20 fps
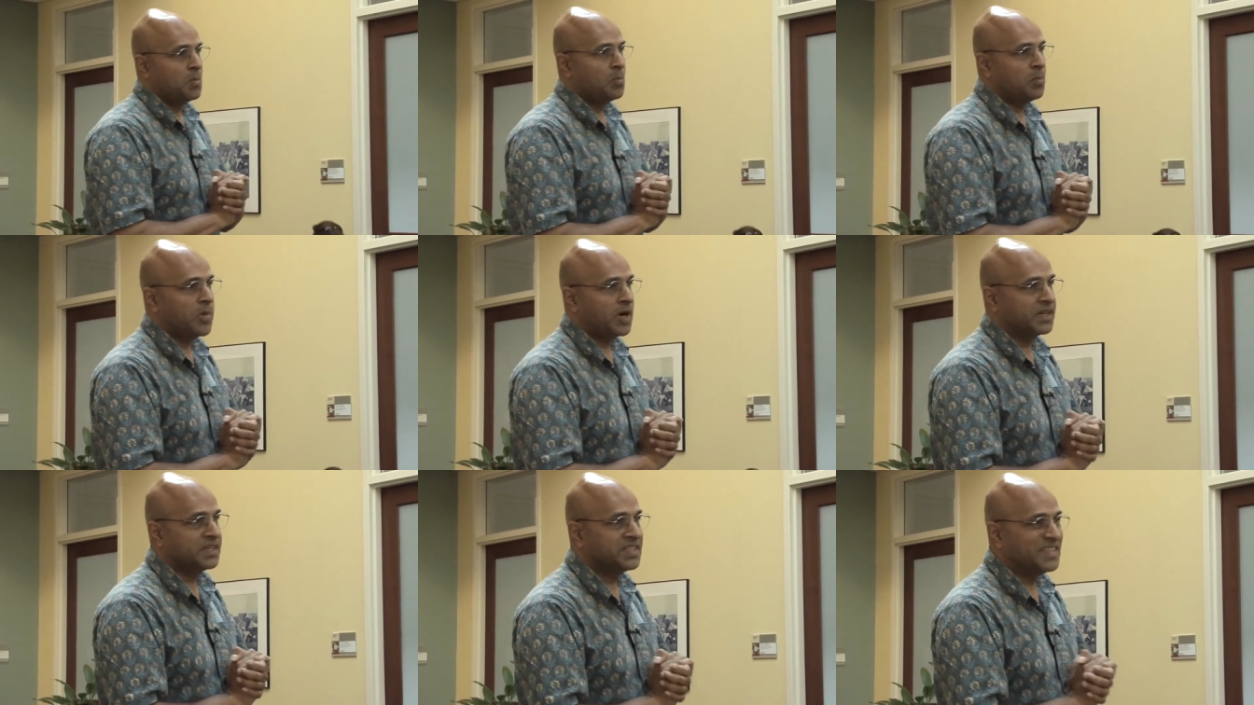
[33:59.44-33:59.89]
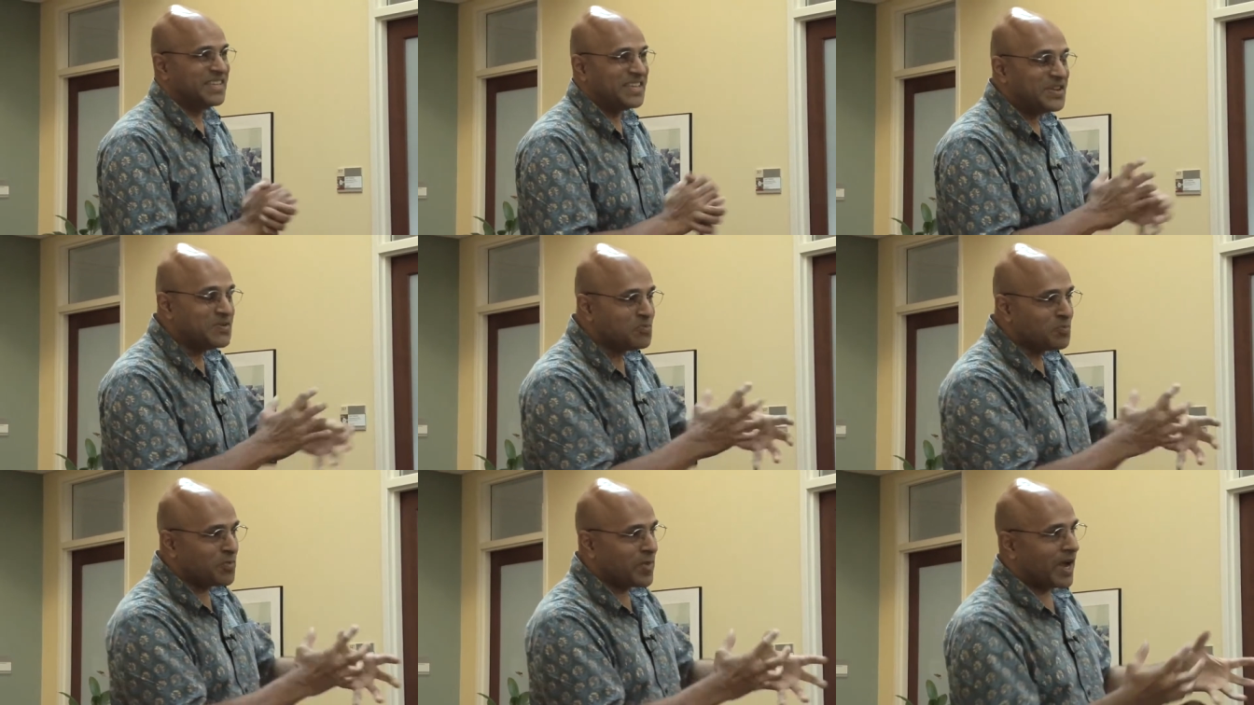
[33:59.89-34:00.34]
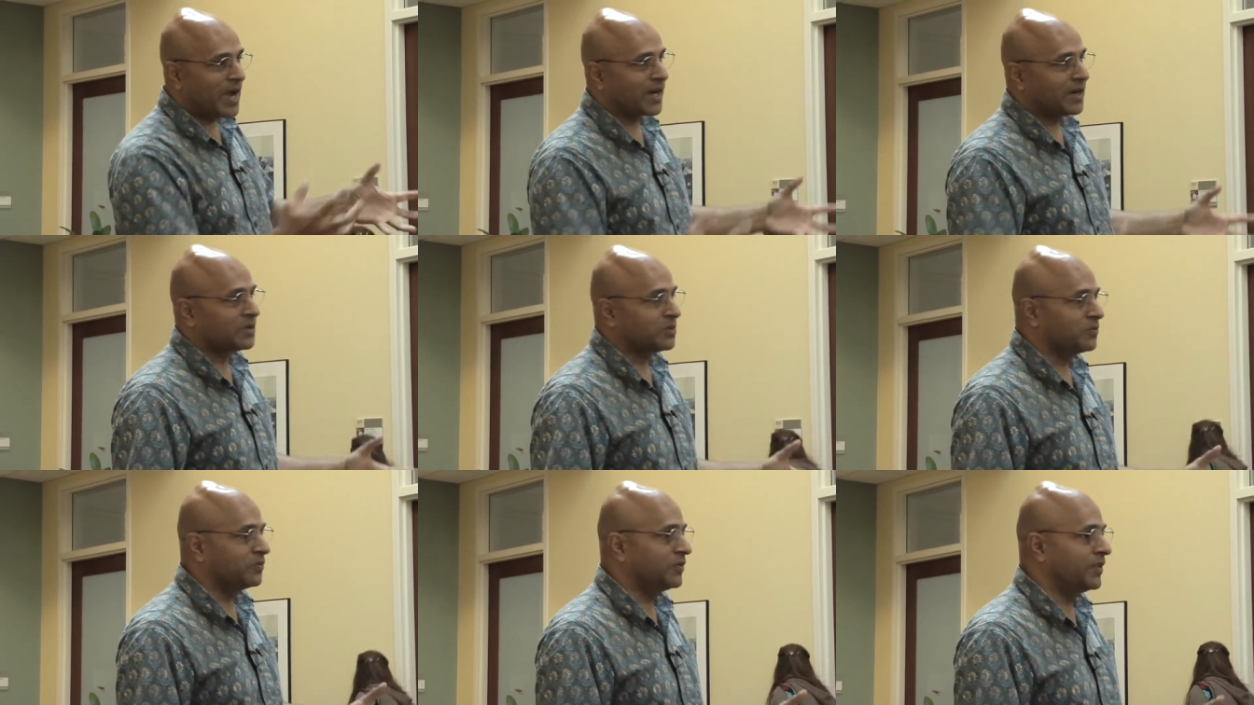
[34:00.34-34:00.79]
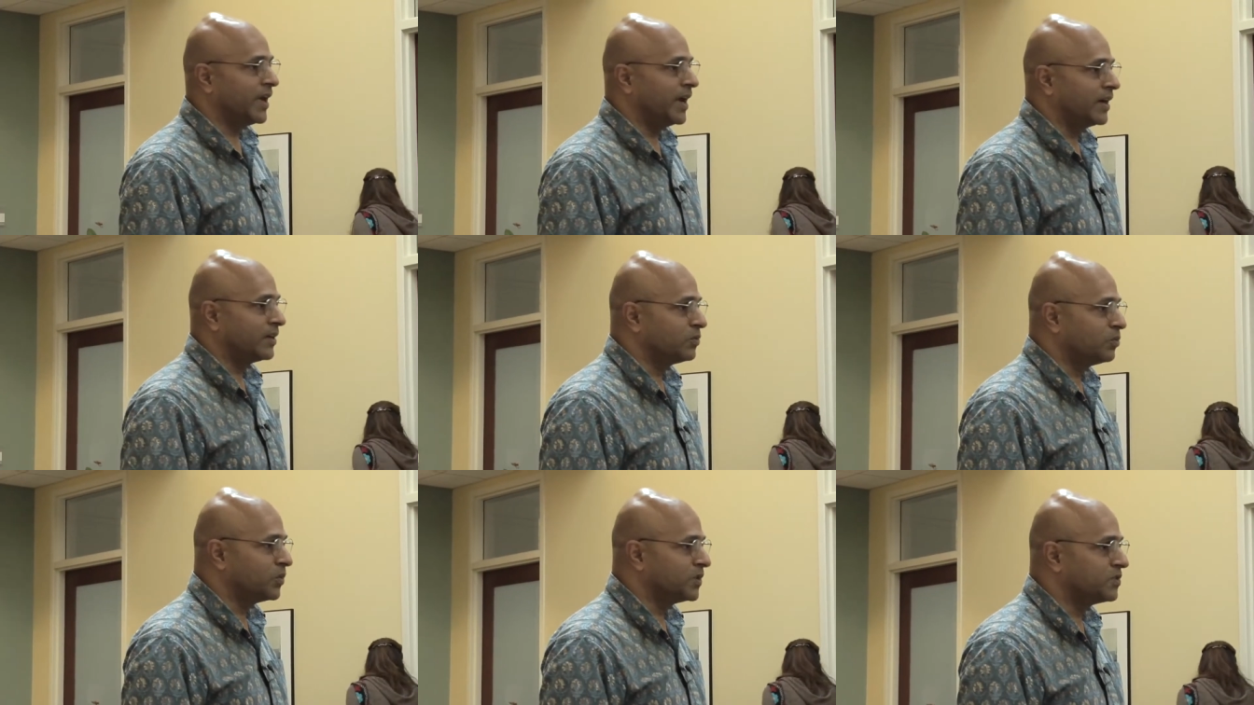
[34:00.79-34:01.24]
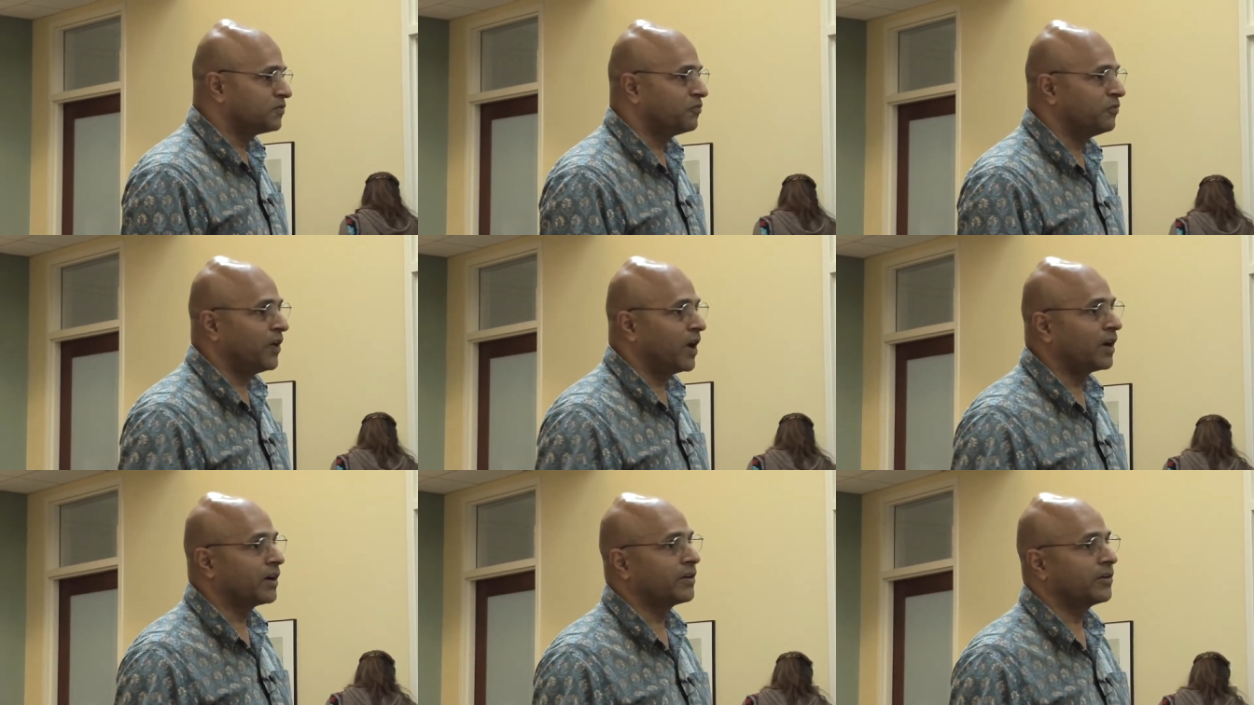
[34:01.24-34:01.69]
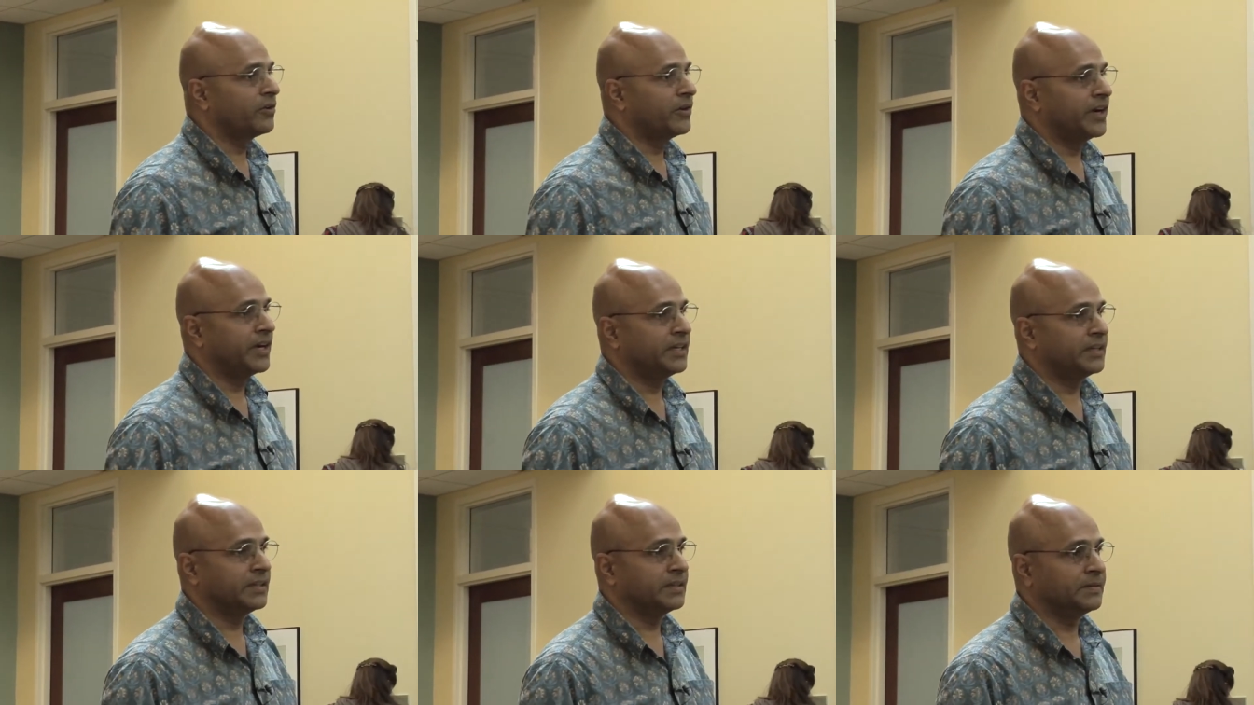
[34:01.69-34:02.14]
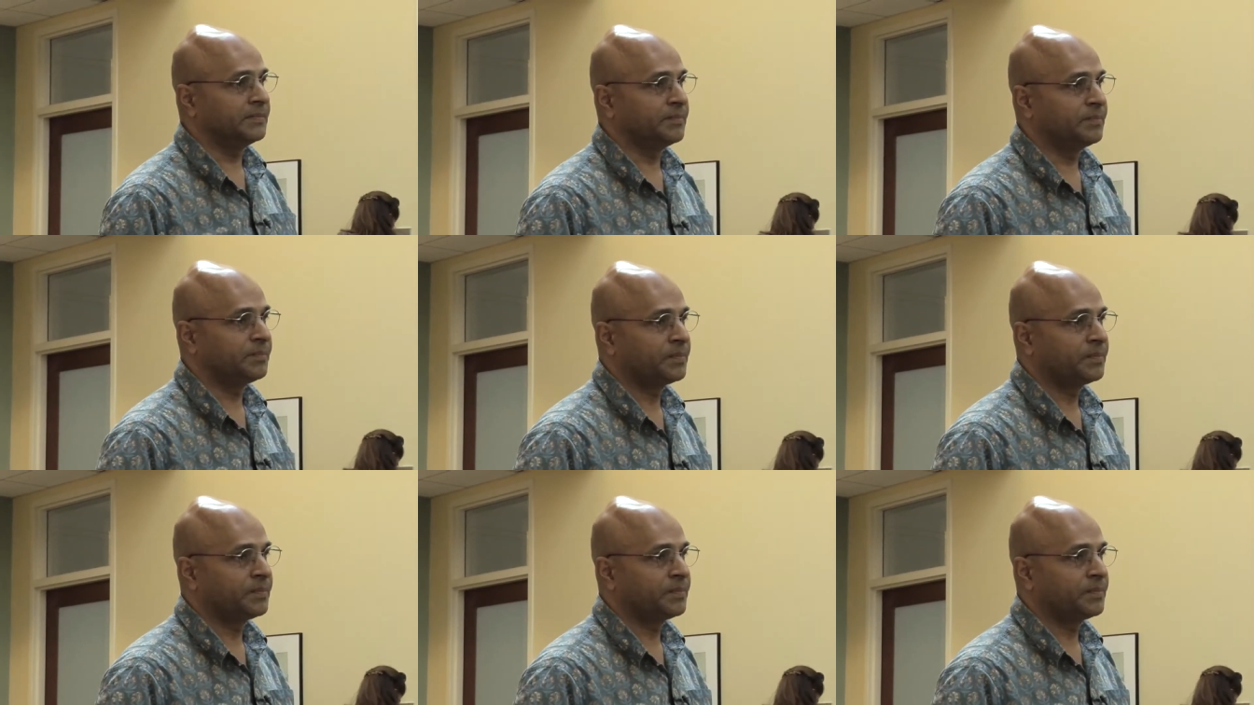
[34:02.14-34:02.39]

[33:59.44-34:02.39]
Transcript: But the impact of that was far greater.